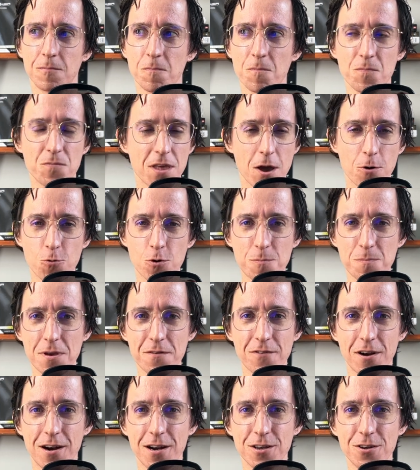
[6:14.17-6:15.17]
That wouldn't be
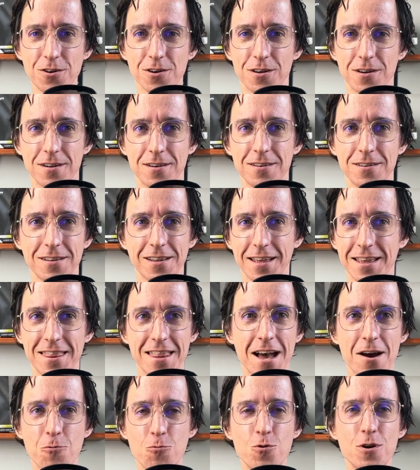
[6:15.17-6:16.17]
very good. Like,
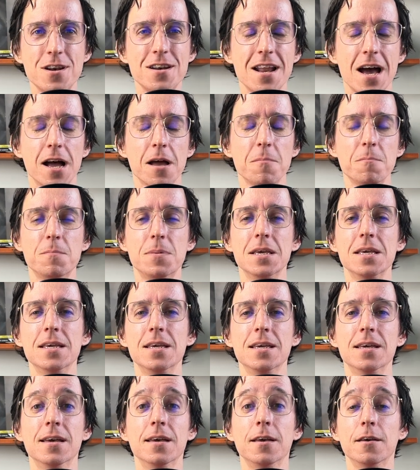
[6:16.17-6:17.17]
that would not
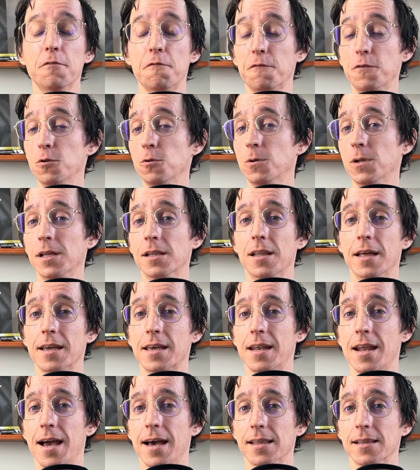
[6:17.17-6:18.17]
be fueling like an
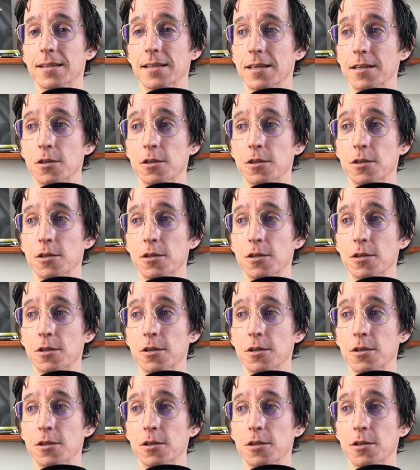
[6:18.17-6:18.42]
athlete.